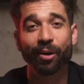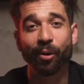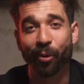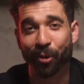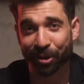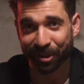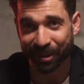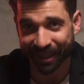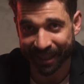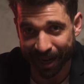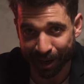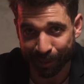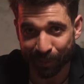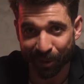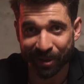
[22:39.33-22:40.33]
order
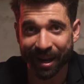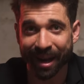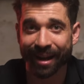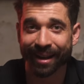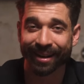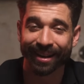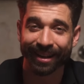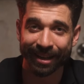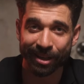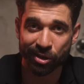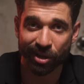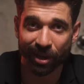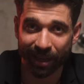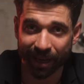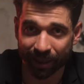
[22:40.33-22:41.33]
carbonara and
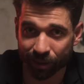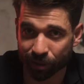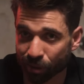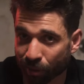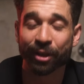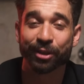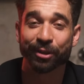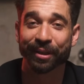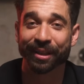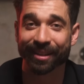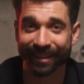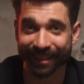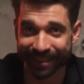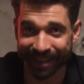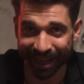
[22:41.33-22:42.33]
gelato during
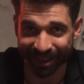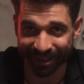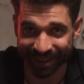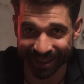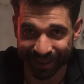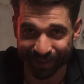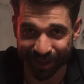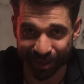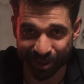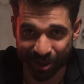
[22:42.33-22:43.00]
the entirety of your